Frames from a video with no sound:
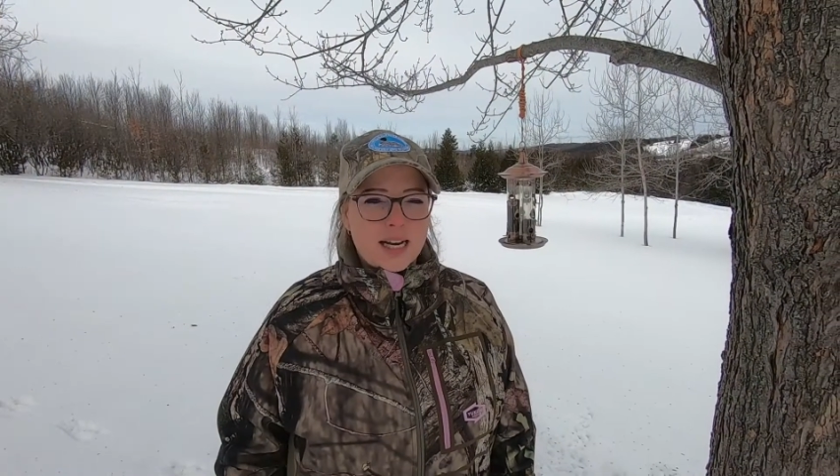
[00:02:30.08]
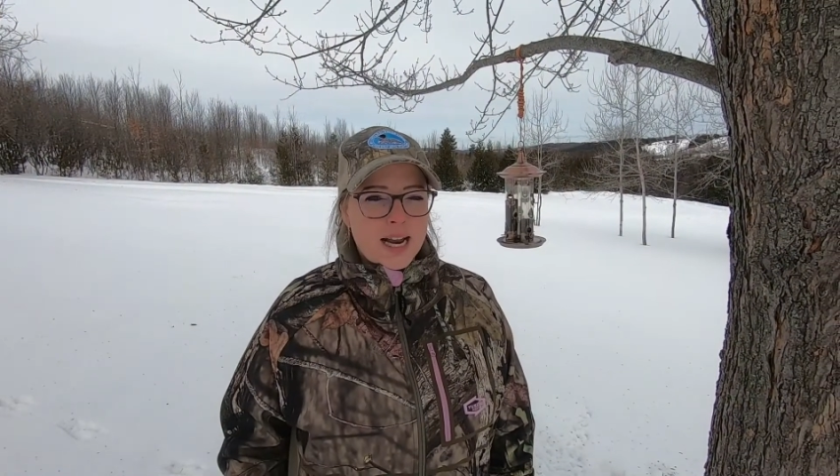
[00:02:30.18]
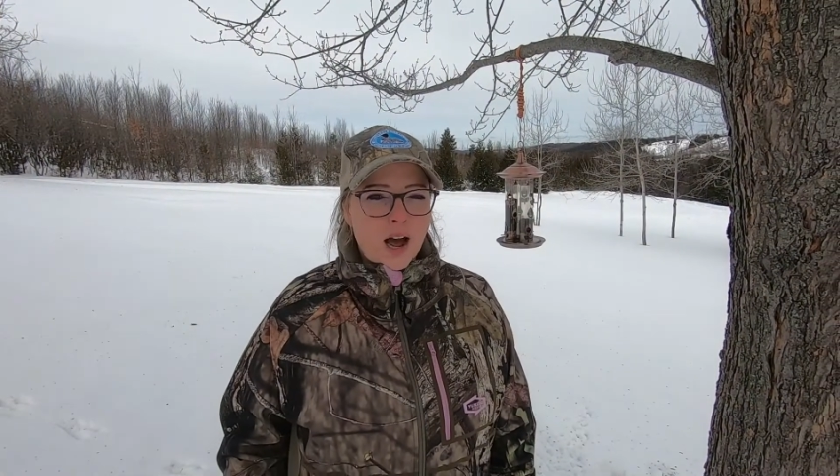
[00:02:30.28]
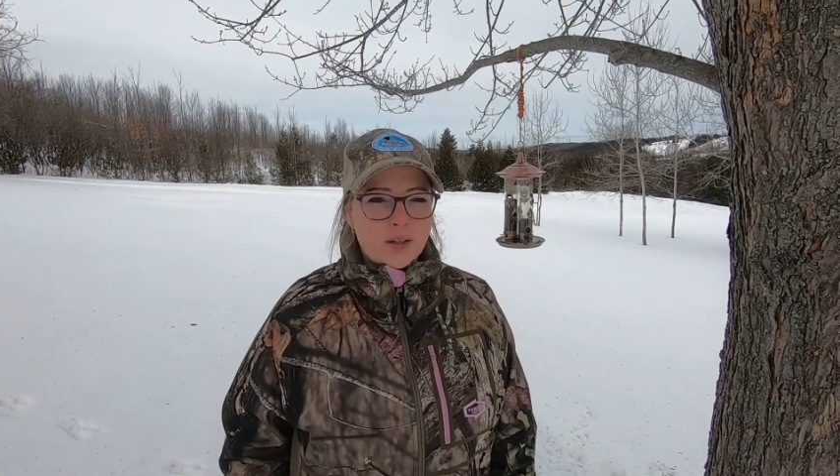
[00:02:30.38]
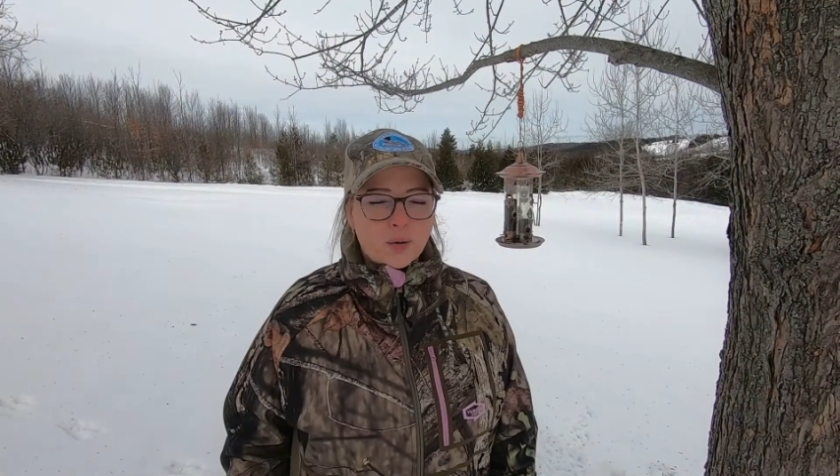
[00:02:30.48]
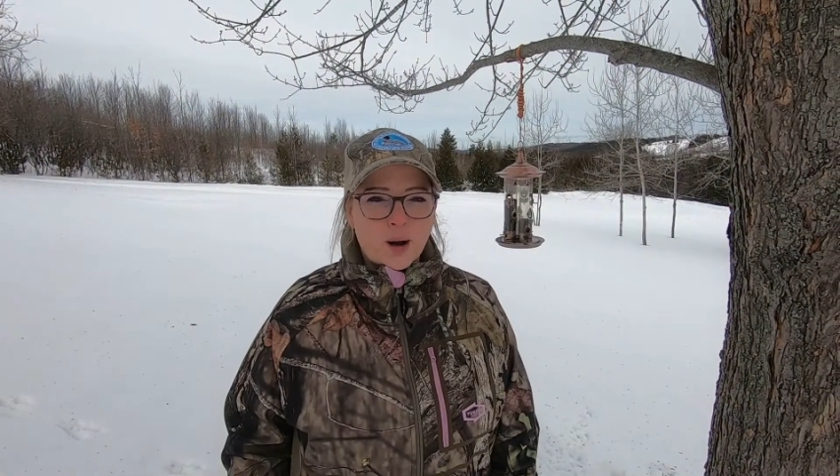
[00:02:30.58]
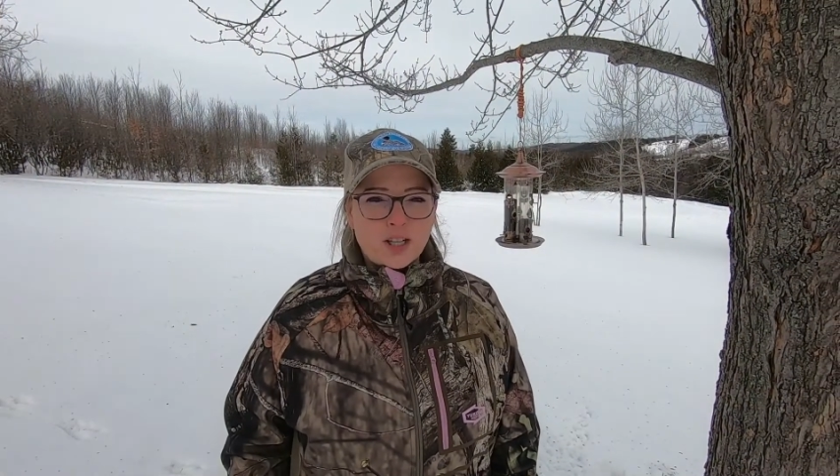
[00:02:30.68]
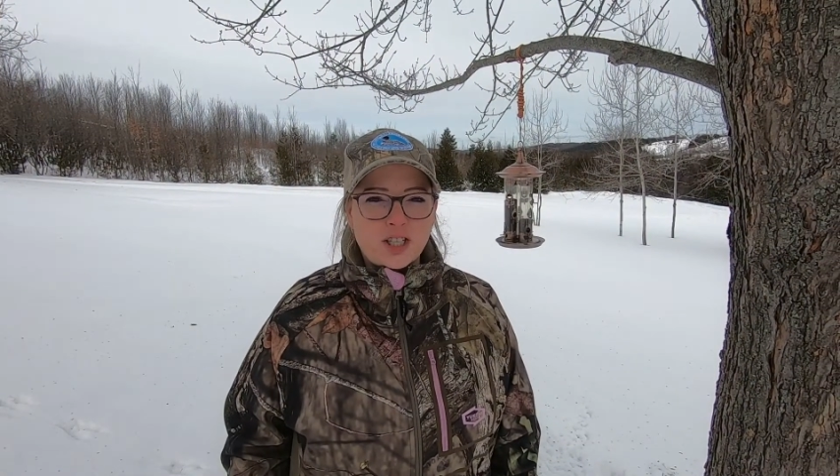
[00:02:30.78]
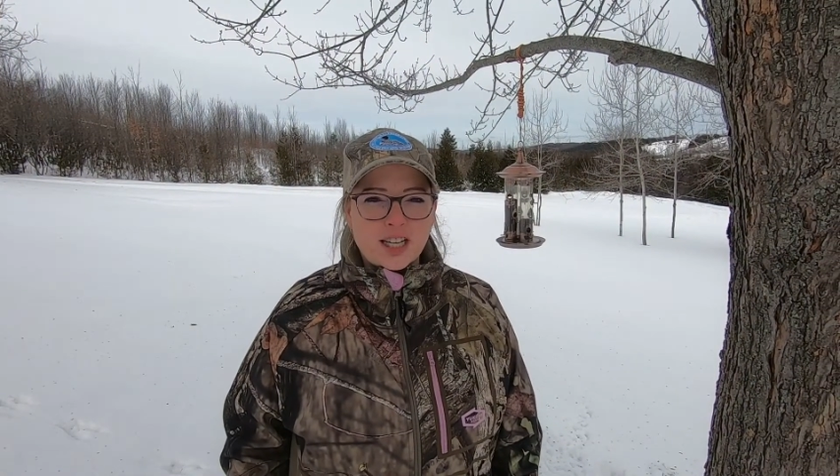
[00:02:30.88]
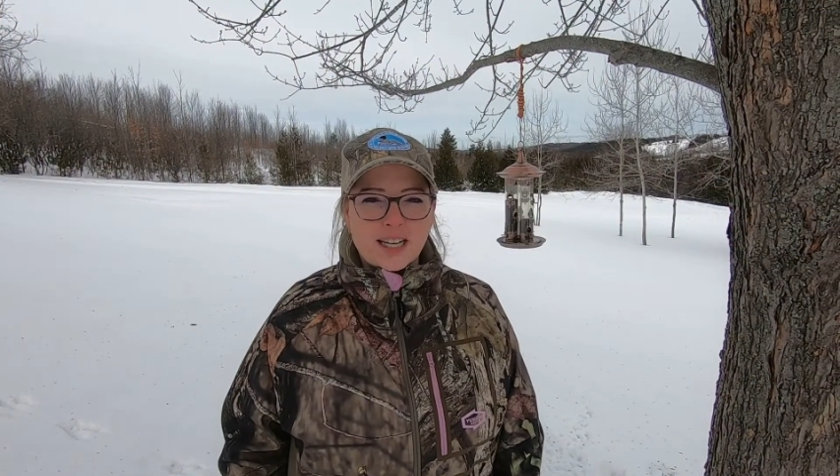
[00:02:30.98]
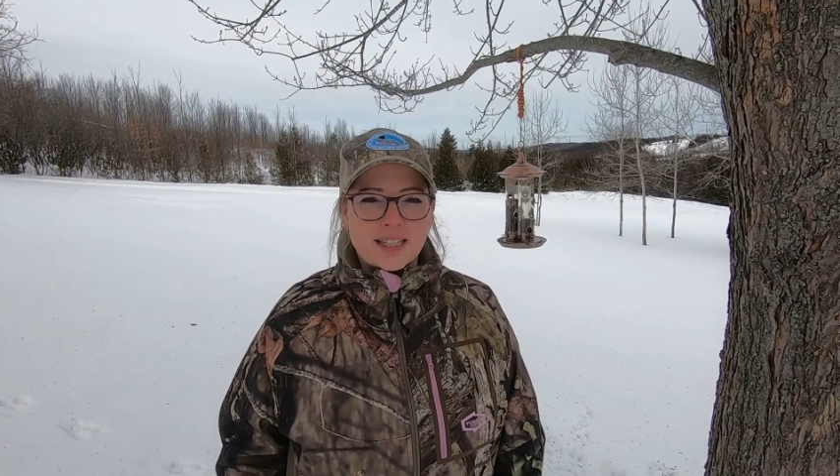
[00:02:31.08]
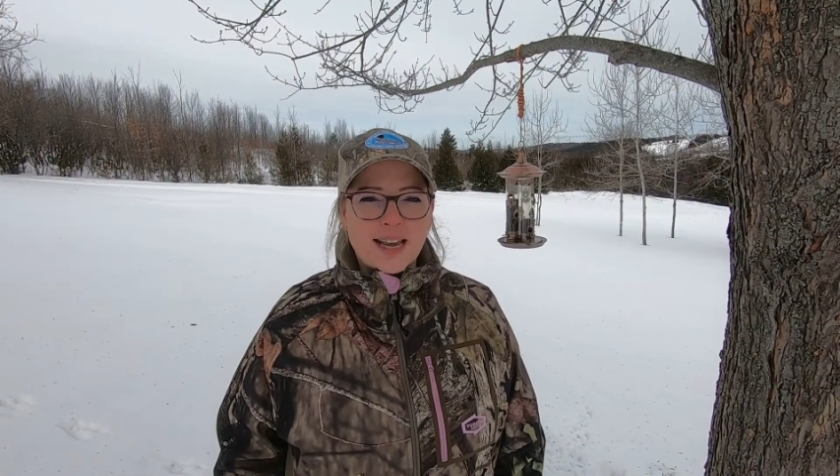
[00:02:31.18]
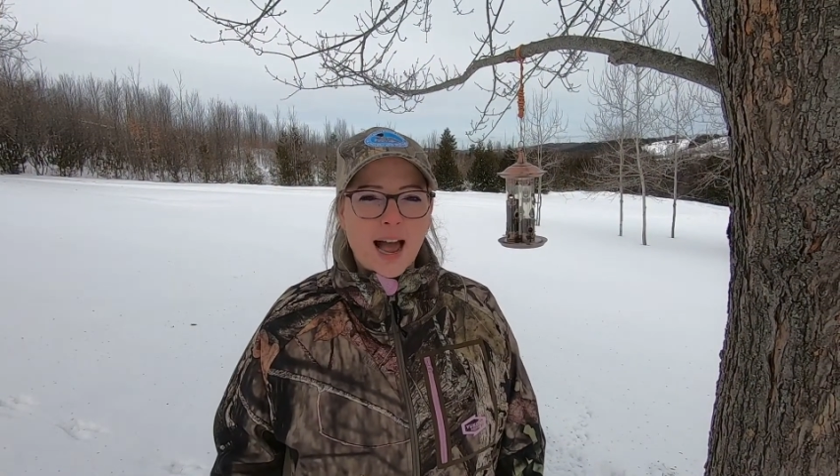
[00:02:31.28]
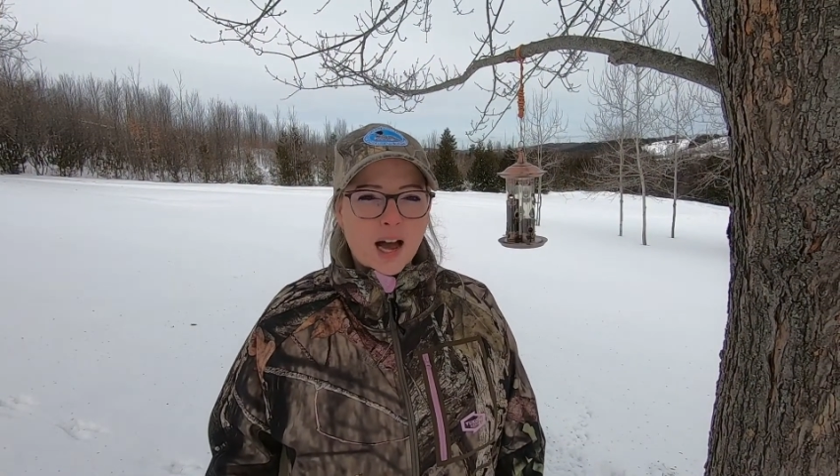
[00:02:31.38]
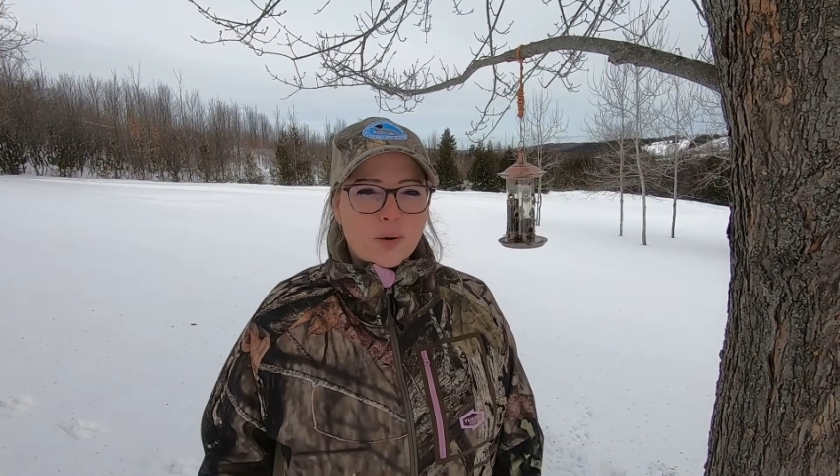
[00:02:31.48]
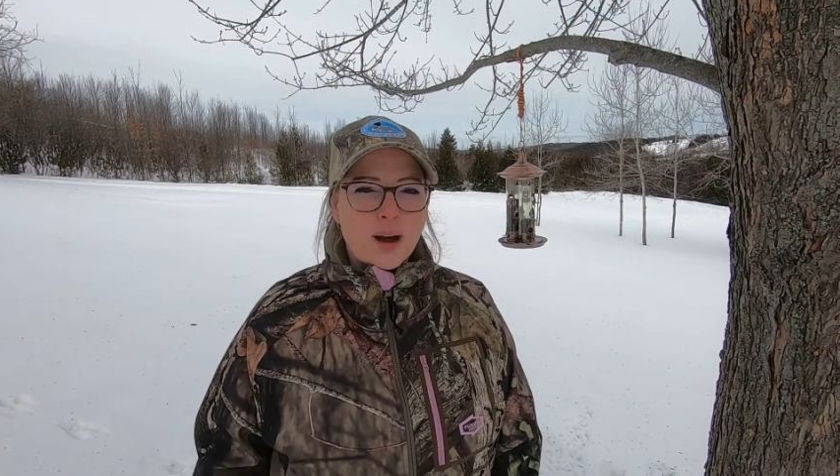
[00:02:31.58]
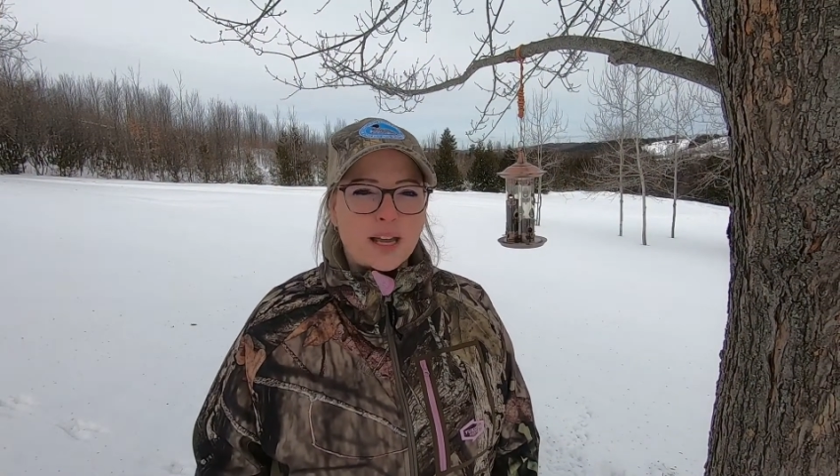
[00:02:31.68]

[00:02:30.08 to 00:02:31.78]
Now the question is, how do